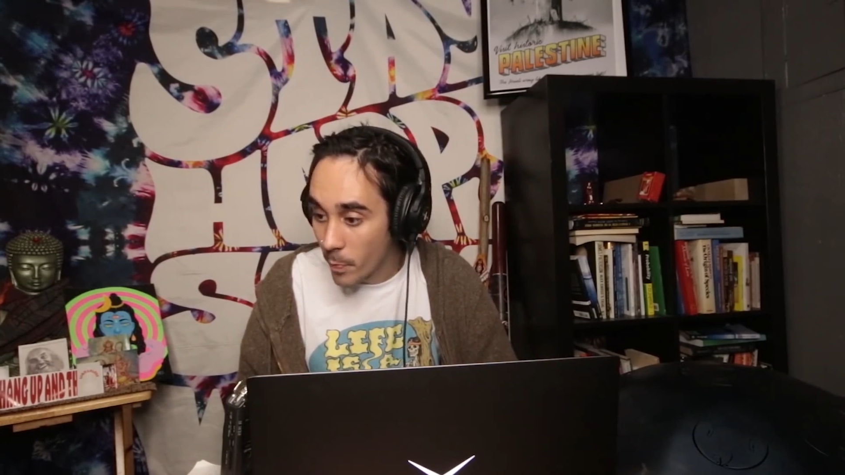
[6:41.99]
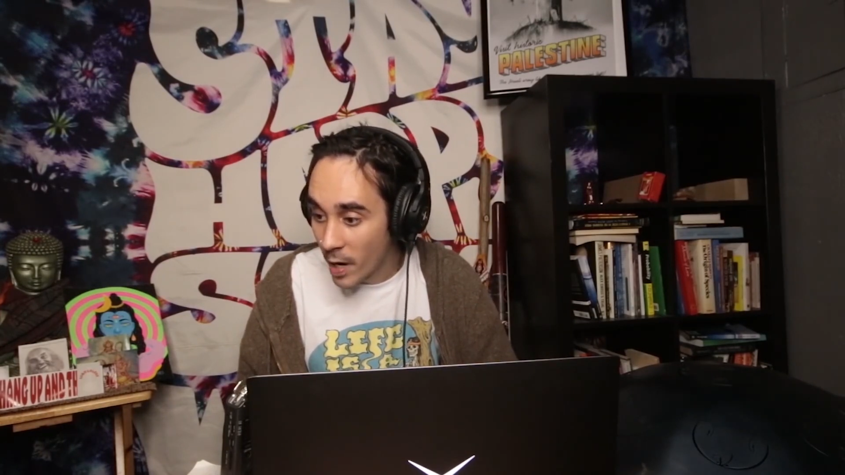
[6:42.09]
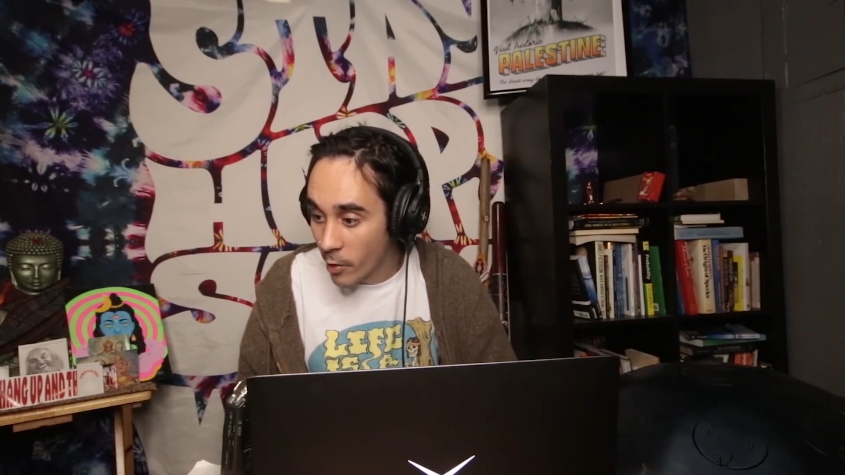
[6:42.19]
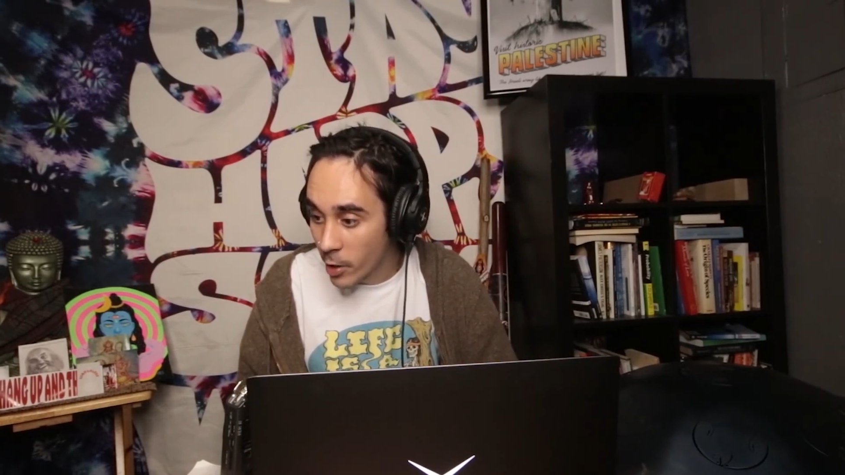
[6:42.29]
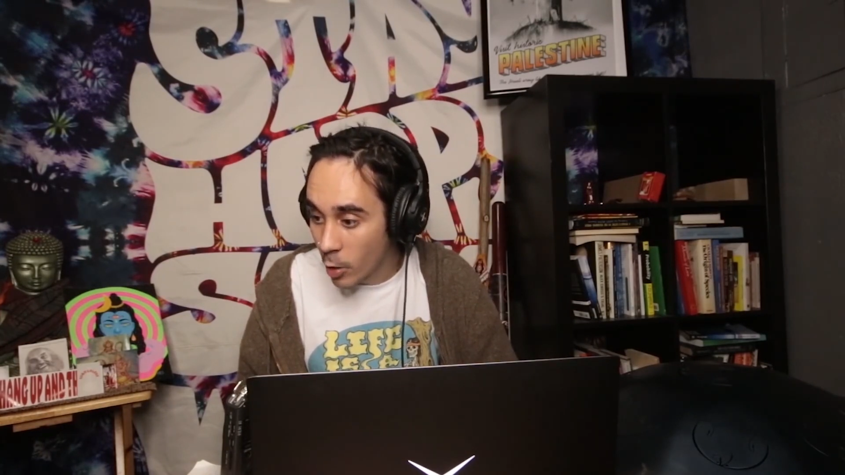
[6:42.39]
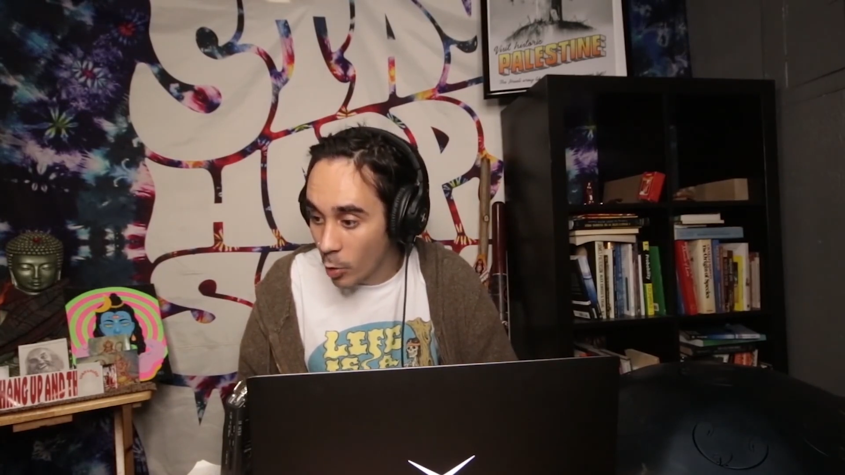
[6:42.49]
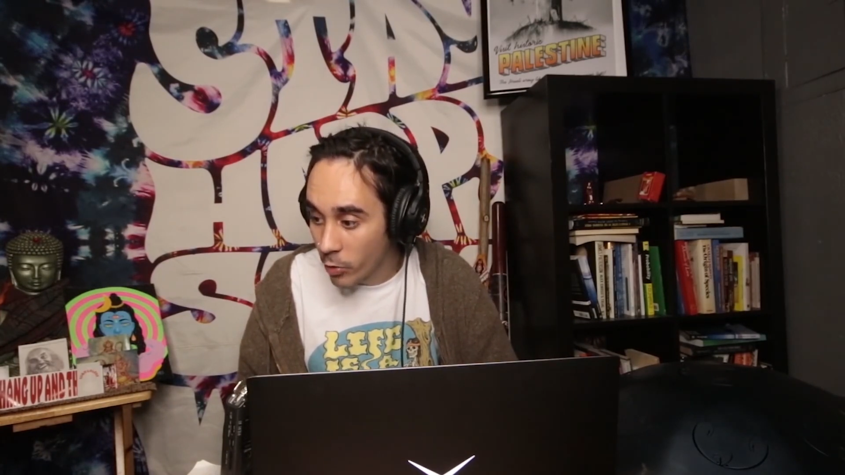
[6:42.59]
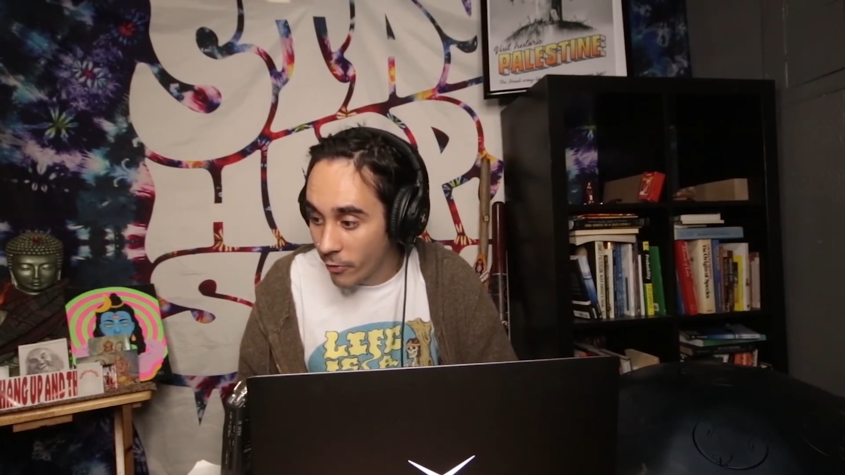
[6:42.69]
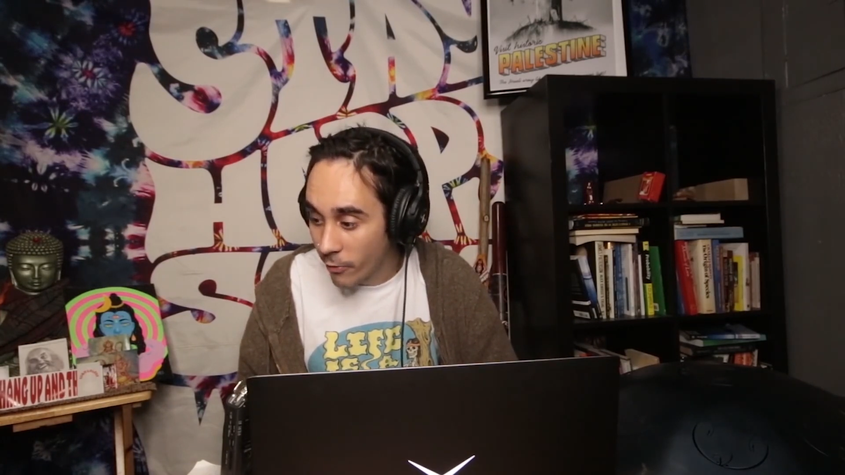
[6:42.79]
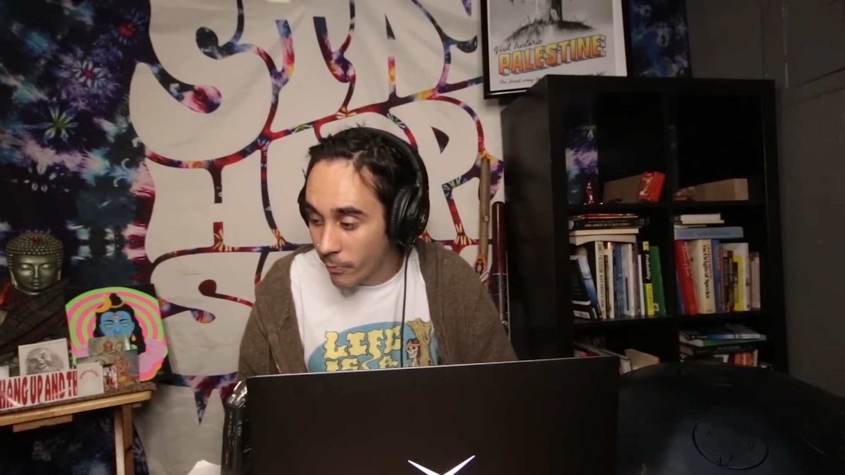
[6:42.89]

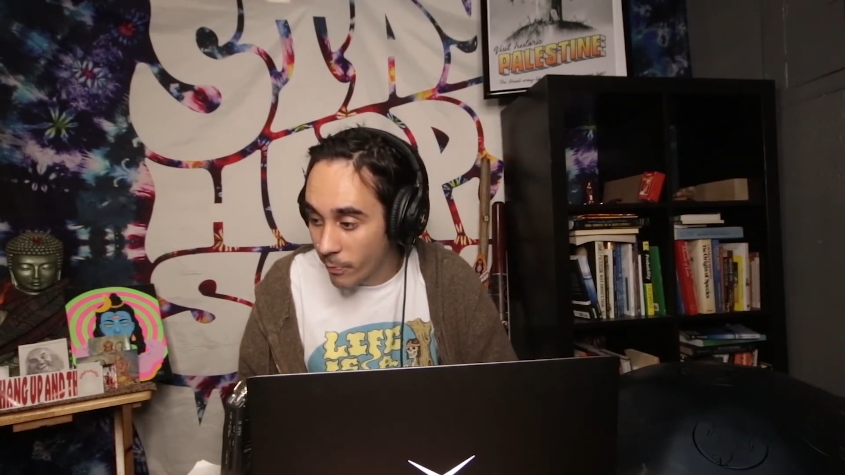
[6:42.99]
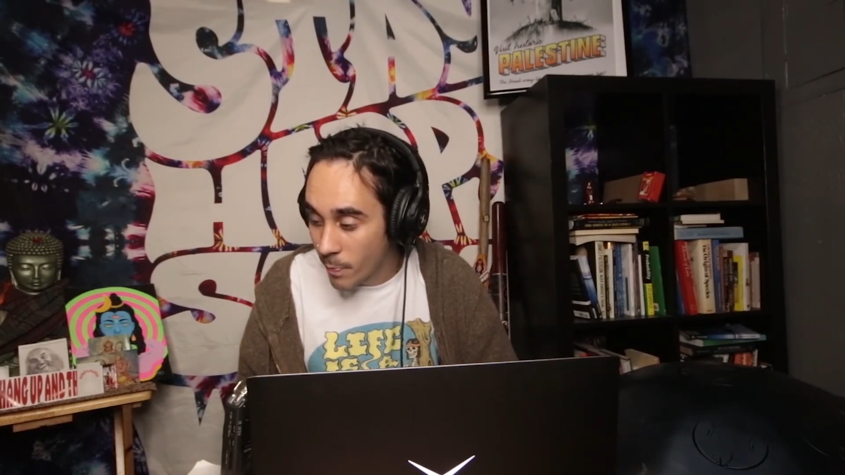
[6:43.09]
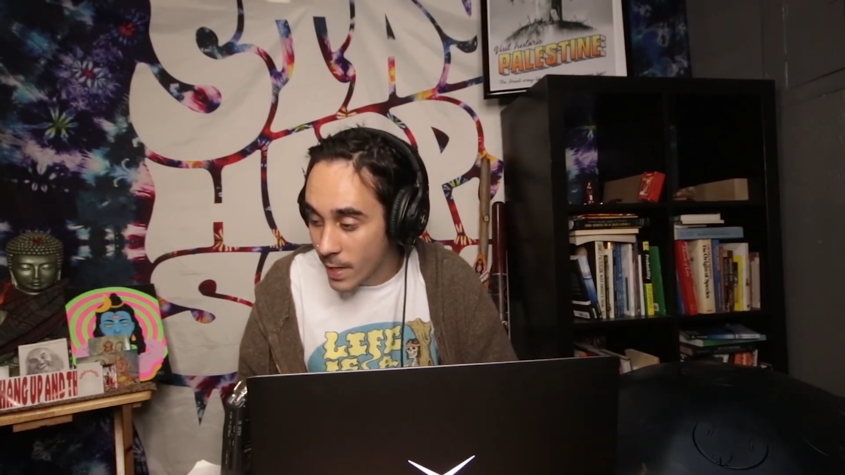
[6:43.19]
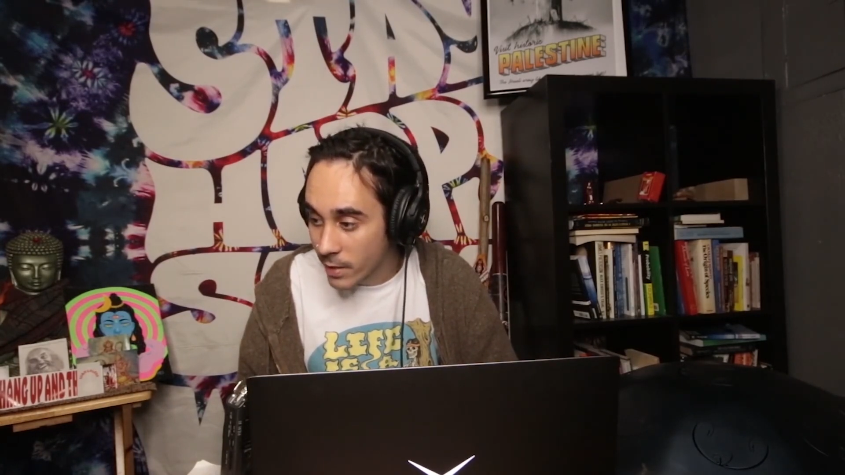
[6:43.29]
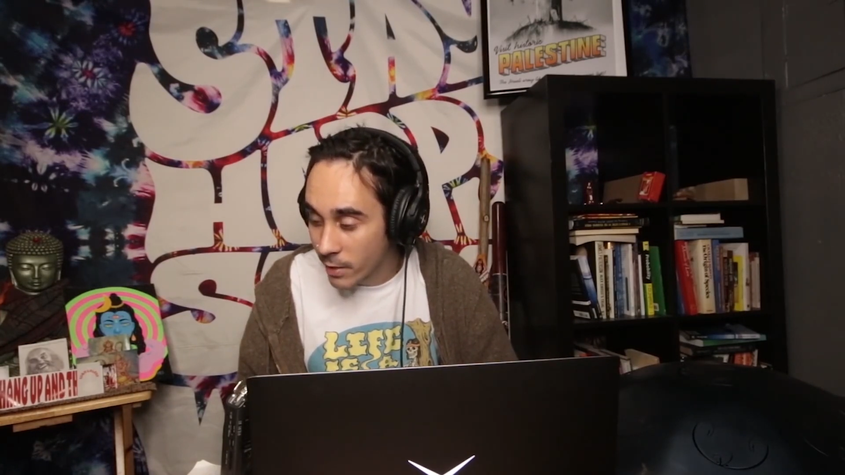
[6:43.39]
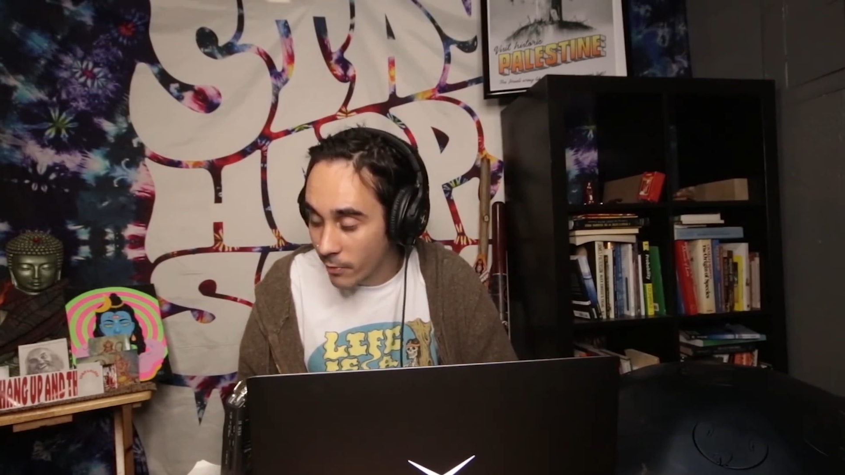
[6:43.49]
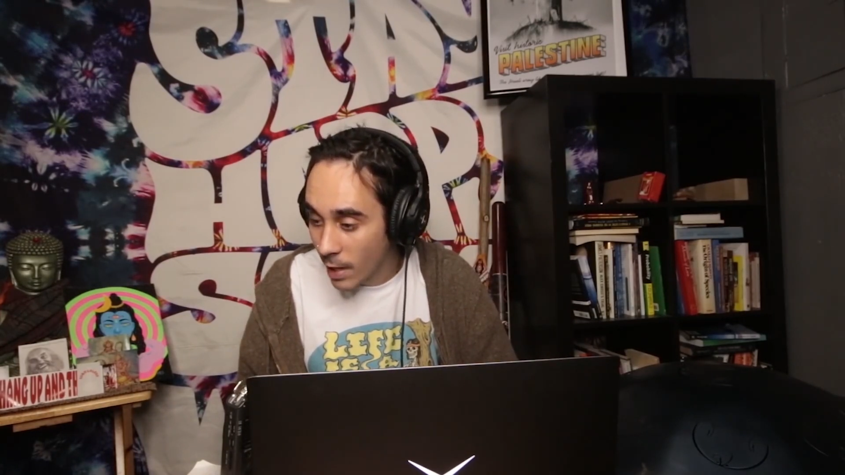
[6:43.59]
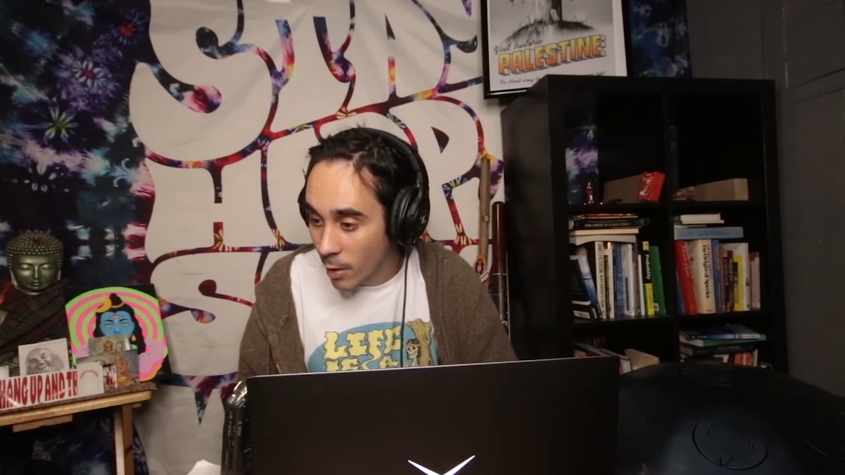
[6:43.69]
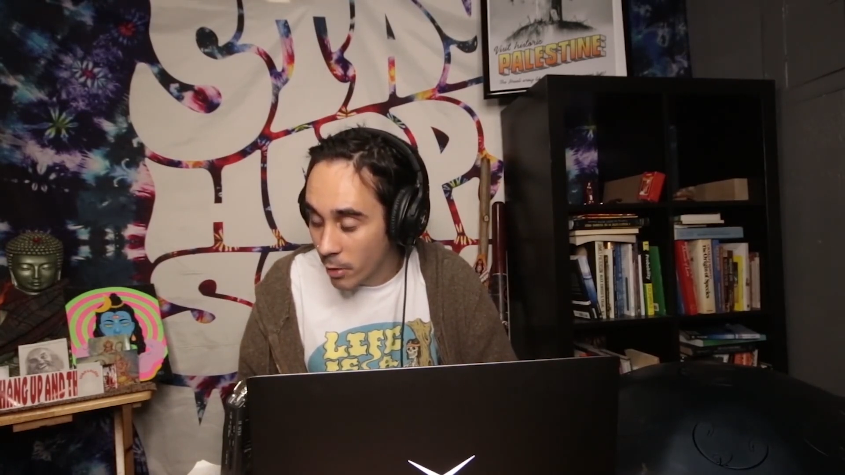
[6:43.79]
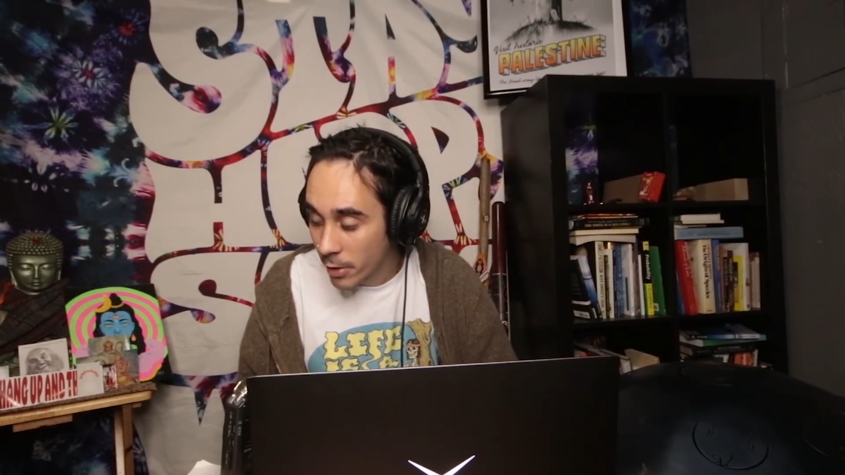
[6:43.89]
marigold Mexican
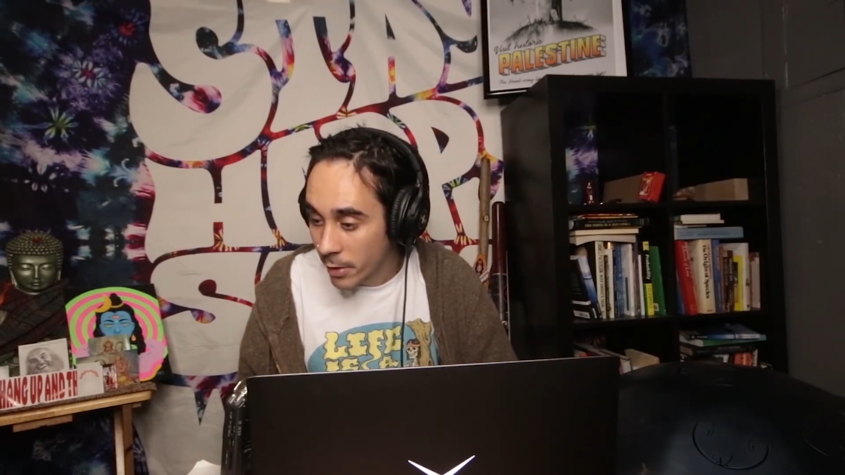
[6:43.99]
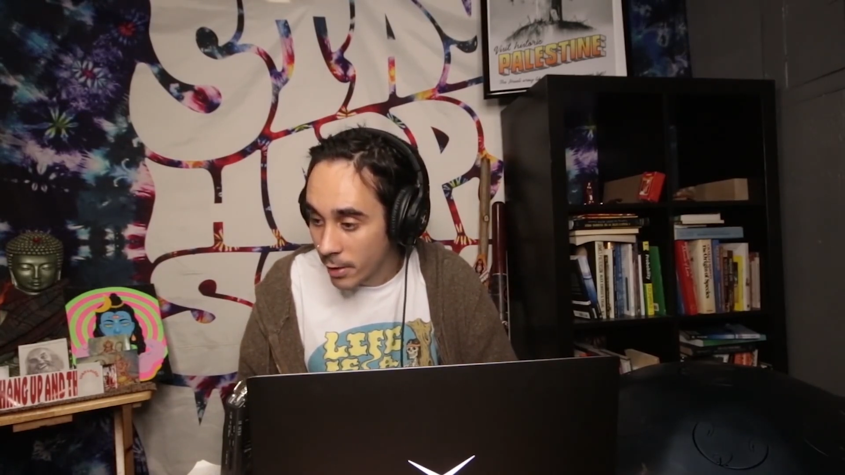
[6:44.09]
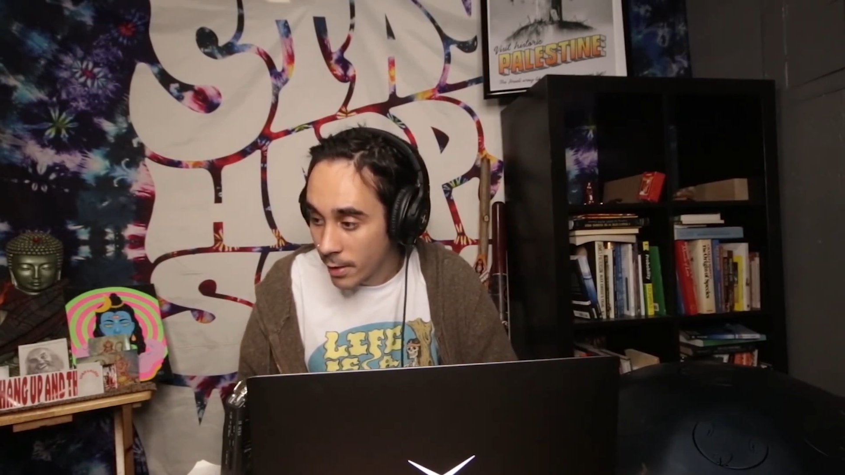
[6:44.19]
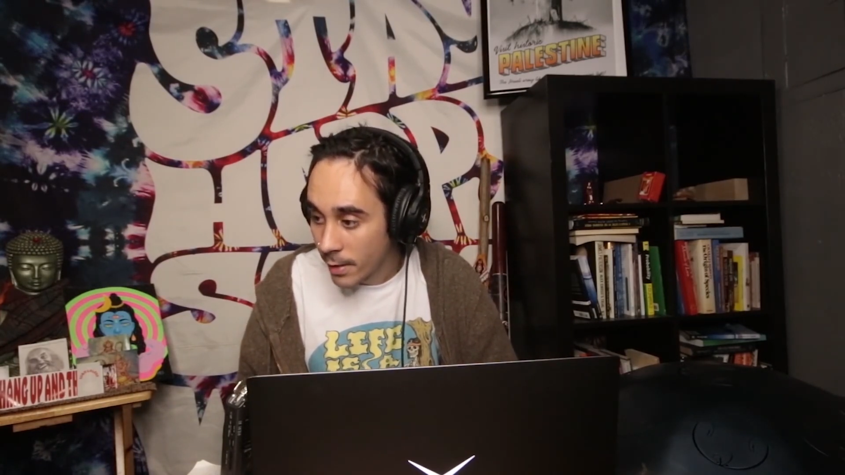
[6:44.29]
flower